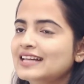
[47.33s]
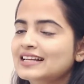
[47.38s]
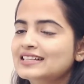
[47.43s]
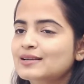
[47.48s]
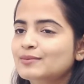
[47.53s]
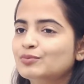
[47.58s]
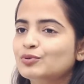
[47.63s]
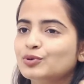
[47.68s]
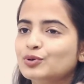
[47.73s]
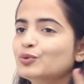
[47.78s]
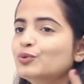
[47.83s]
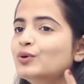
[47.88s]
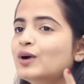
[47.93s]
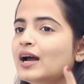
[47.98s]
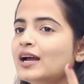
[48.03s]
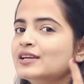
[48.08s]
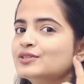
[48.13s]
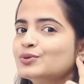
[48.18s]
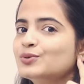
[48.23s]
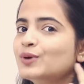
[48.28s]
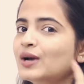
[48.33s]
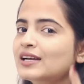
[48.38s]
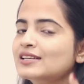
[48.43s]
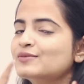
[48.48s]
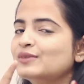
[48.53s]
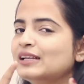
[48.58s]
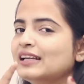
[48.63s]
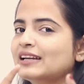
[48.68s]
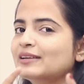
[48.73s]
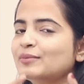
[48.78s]
That's up to you guys. You
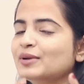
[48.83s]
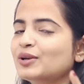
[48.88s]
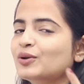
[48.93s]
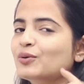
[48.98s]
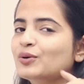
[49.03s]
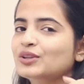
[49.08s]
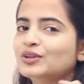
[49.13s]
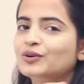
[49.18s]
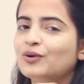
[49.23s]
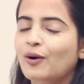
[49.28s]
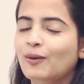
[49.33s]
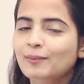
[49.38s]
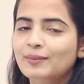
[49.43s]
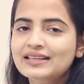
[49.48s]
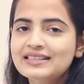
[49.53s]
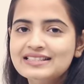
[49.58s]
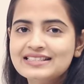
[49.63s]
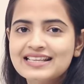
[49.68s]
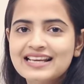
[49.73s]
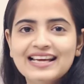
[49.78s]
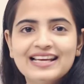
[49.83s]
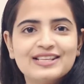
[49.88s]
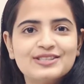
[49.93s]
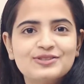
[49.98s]
guys will let me know in the comments.